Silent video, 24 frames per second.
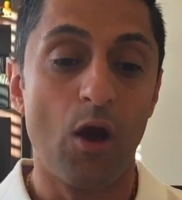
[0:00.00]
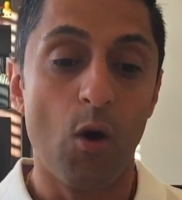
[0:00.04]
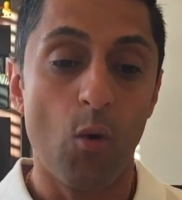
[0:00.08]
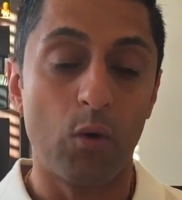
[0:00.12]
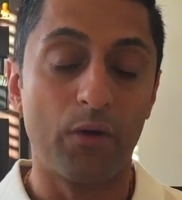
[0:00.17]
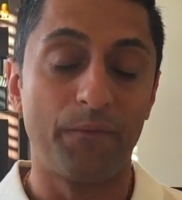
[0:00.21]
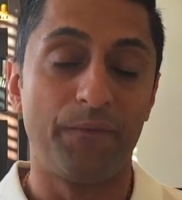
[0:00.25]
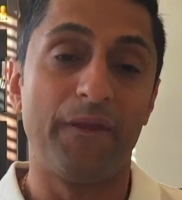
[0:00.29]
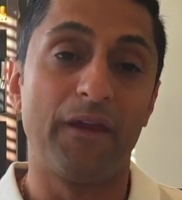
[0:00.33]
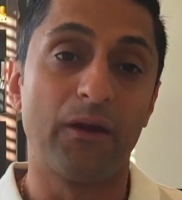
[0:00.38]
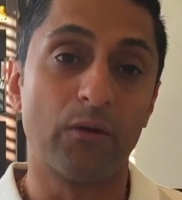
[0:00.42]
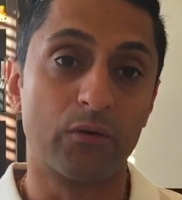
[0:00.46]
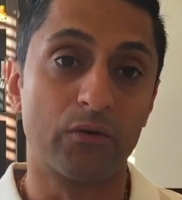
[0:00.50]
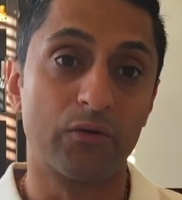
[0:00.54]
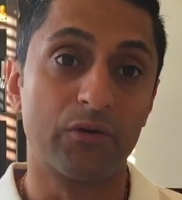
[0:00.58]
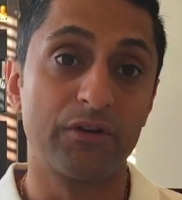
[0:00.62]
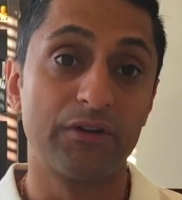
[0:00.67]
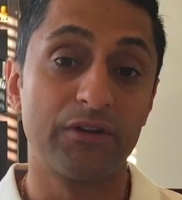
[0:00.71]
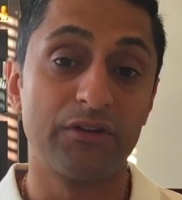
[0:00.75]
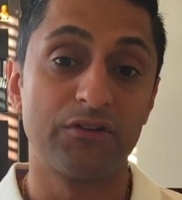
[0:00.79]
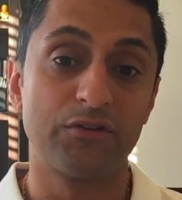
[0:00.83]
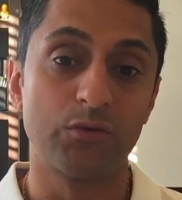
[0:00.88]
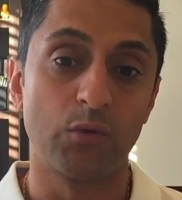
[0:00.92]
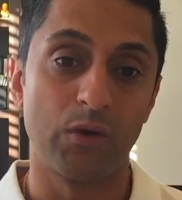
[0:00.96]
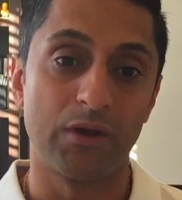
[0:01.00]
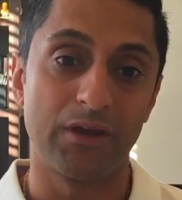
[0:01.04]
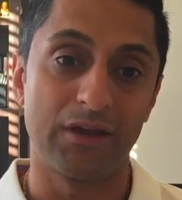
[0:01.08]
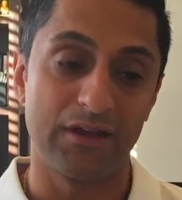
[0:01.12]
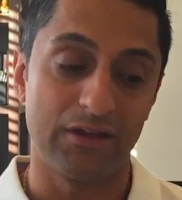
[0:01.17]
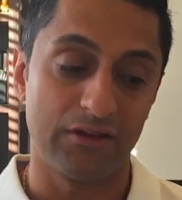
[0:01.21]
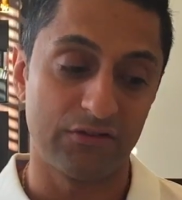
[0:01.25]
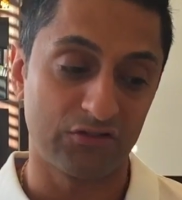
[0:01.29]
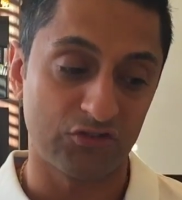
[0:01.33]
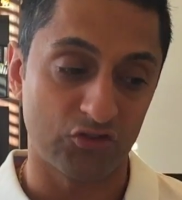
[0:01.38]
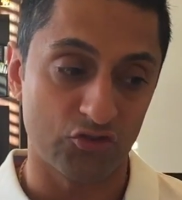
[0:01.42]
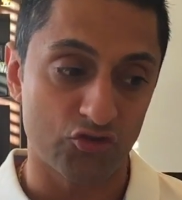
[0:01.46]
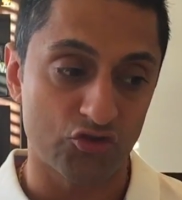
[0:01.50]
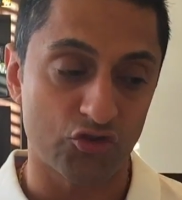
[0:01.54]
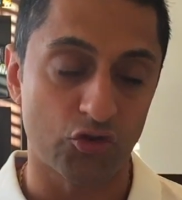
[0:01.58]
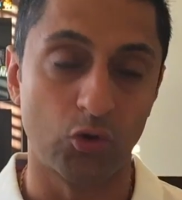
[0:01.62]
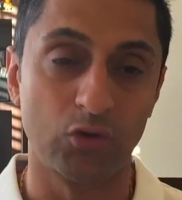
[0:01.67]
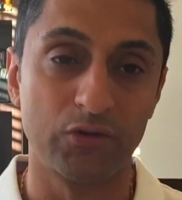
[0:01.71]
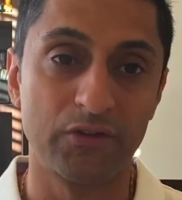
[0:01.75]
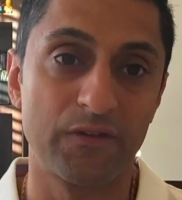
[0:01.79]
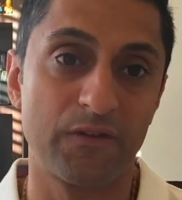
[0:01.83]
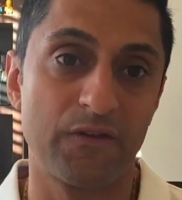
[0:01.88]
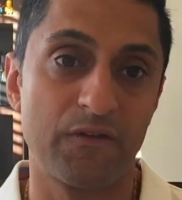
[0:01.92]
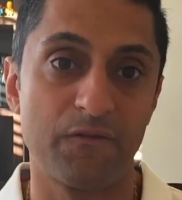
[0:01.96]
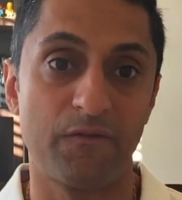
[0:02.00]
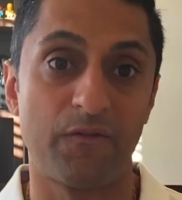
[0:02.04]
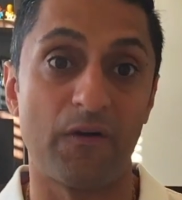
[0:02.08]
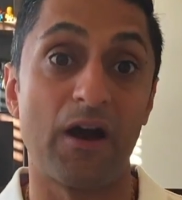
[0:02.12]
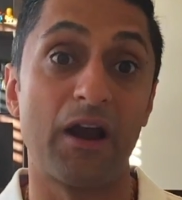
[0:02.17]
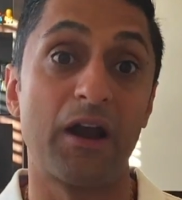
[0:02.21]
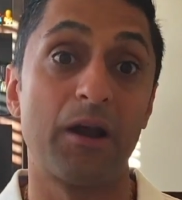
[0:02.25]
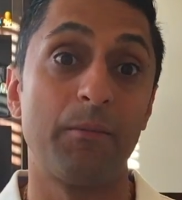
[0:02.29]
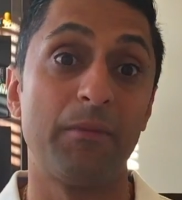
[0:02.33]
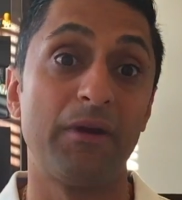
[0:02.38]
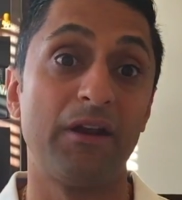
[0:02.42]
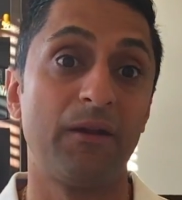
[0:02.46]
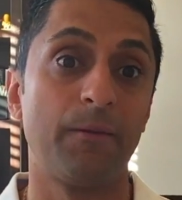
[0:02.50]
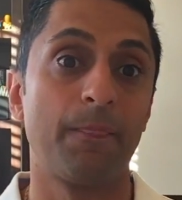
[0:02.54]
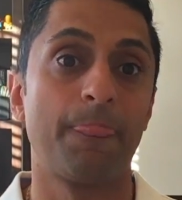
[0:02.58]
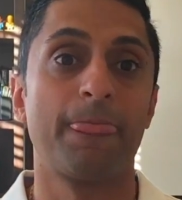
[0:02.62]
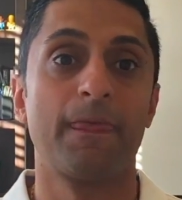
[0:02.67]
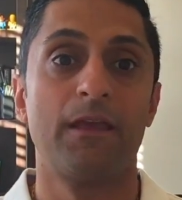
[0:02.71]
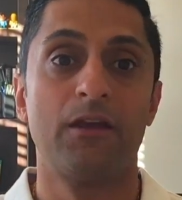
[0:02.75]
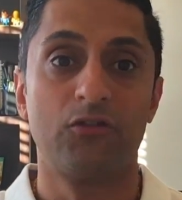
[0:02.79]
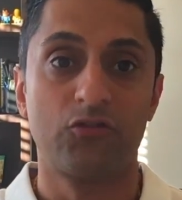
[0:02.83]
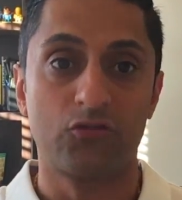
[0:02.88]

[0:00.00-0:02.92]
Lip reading: What they were really doing is controlling the environment,